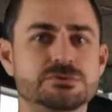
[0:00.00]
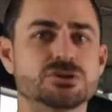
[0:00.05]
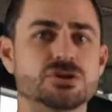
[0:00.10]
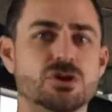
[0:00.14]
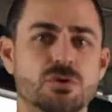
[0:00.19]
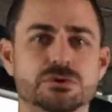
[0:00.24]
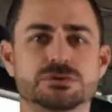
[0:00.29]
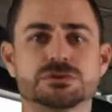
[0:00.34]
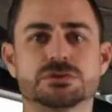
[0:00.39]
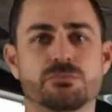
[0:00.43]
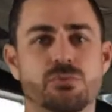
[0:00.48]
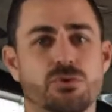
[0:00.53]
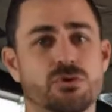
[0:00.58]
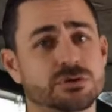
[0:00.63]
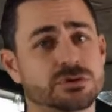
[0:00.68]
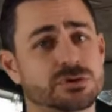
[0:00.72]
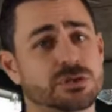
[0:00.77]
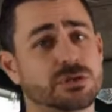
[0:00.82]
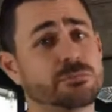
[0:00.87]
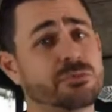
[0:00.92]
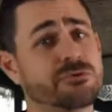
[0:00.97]
to know what's
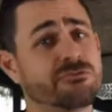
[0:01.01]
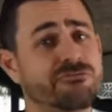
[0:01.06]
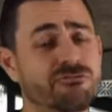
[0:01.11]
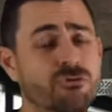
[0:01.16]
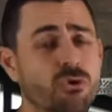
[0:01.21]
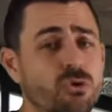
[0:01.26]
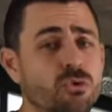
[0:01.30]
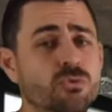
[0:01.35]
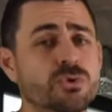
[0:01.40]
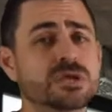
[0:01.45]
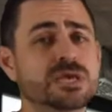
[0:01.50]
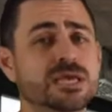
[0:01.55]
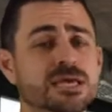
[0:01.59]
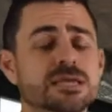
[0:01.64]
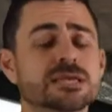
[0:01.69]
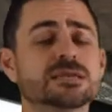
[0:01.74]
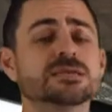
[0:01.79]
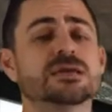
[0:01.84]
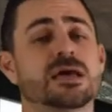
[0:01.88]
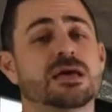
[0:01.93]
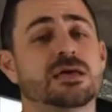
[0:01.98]
important to them before we get
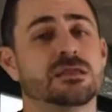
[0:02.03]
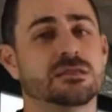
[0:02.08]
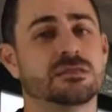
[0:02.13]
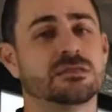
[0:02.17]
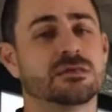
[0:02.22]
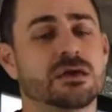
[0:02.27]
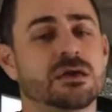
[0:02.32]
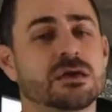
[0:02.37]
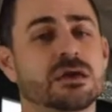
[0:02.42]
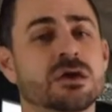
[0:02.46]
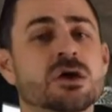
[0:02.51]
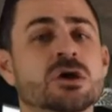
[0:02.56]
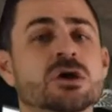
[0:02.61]
into anything.